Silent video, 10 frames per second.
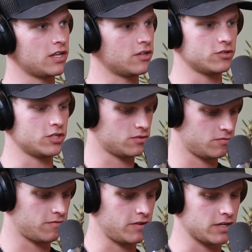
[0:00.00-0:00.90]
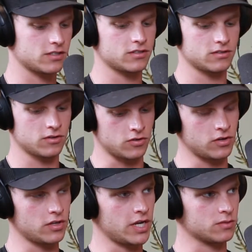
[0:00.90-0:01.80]
And they're just fix, go
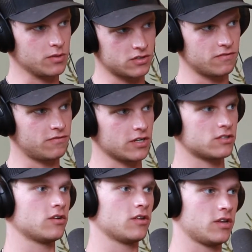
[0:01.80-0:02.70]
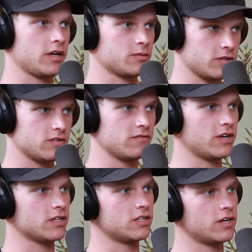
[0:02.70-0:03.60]
to the next person, fix, go to the next person,
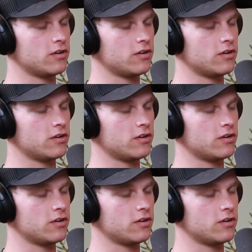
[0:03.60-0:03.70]
fix,